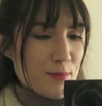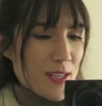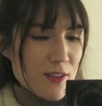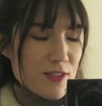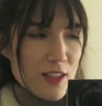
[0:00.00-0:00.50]

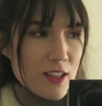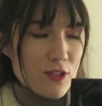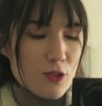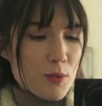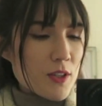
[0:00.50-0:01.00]
pronounce that like
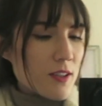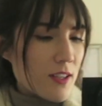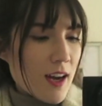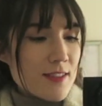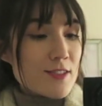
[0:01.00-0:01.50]
so weird?
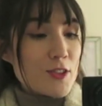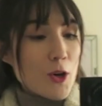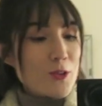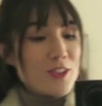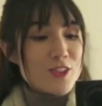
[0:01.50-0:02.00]
It has
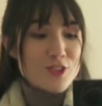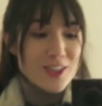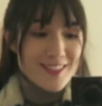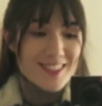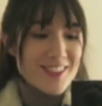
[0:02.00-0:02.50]
no
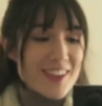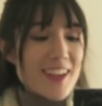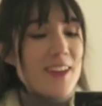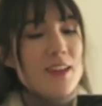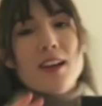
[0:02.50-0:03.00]
distressing on
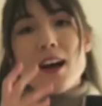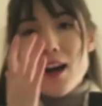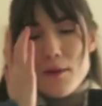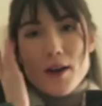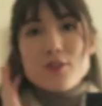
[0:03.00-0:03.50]
it.
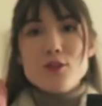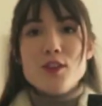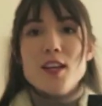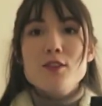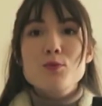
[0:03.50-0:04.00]
I do
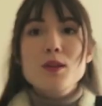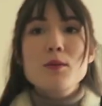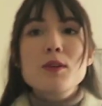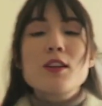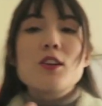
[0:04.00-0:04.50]
think it's really,
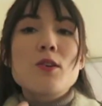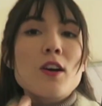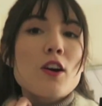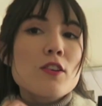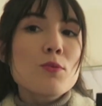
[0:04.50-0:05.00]
really cute. I
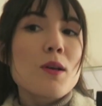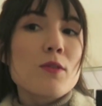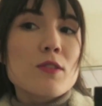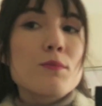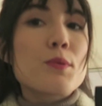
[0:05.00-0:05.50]
got this when I
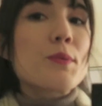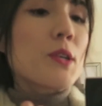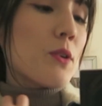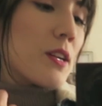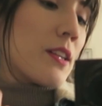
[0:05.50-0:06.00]
was in
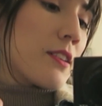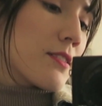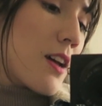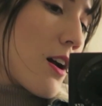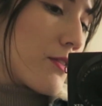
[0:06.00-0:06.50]
Peru, and it
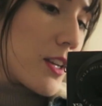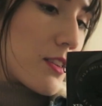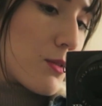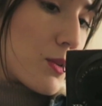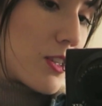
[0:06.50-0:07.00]
does have like
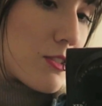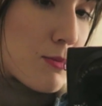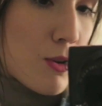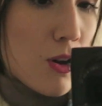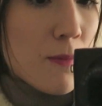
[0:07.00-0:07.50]
the really
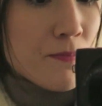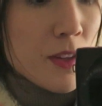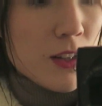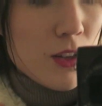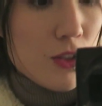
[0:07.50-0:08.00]
small
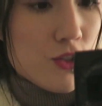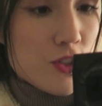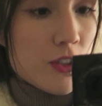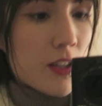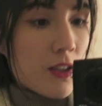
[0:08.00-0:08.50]
little
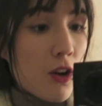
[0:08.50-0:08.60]
shearling